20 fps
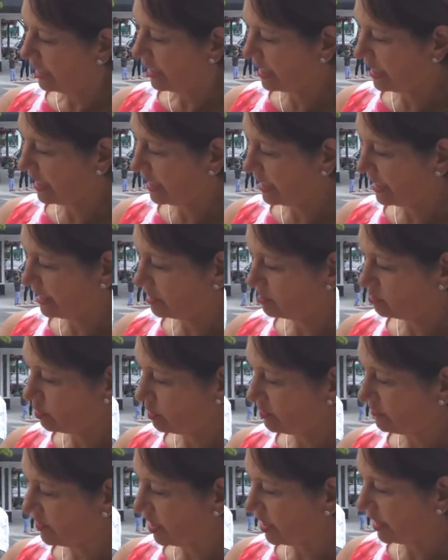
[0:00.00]
And
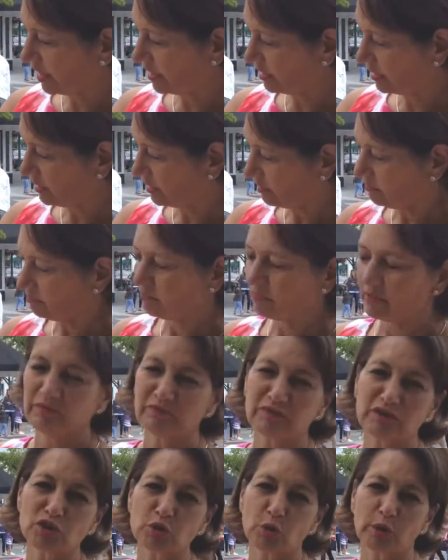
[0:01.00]
we've got
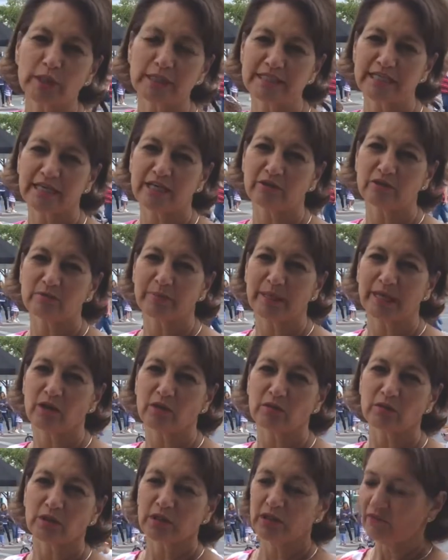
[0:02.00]
inventory down
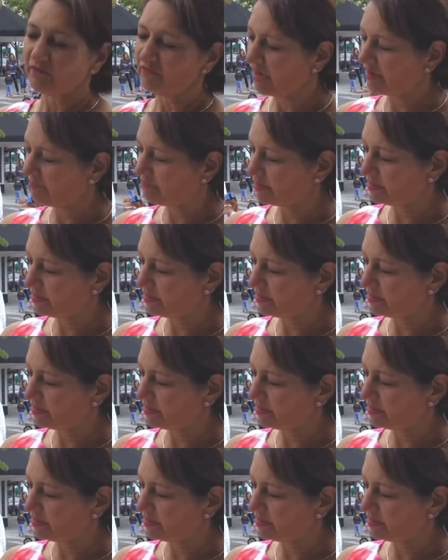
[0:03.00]
about 5%,